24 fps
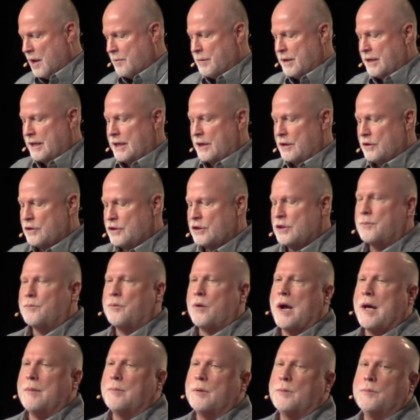But here's the
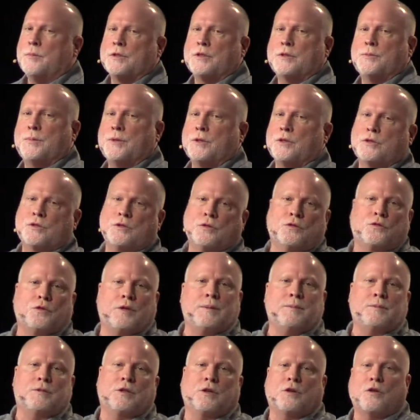problem with spiritual
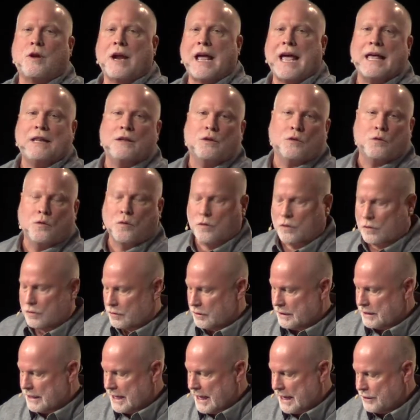dreams that are
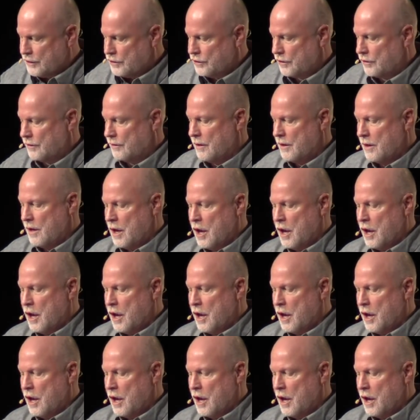allegorical in nature.